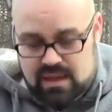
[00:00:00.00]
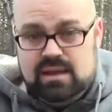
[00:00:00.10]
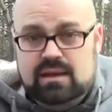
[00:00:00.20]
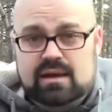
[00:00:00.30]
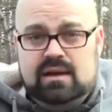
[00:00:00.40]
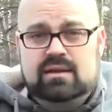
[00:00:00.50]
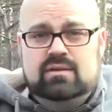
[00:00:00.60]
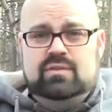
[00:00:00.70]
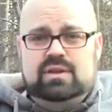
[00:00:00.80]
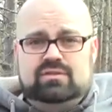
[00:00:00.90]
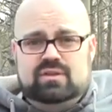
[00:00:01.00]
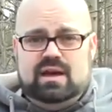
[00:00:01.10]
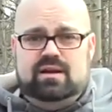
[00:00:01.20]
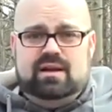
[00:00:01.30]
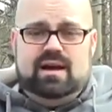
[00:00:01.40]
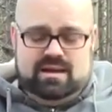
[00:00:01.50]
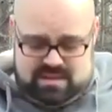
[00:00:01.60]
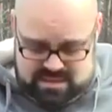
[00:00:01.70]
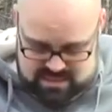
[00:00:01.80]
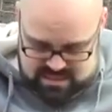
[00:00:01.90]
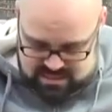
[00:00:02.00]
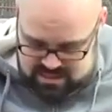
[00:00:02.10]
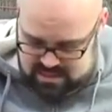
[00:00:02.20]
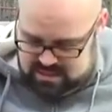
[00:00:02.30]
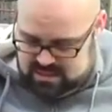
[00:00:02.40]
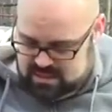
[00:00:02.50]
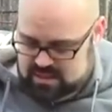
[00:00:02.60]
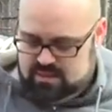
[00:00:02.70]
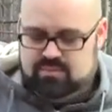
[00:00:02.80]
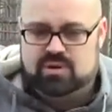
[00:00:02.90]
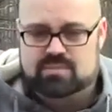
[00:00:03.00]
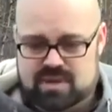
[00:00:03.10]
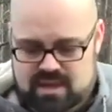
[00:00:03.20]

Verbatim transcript: And uh, if you can see that or not, pretty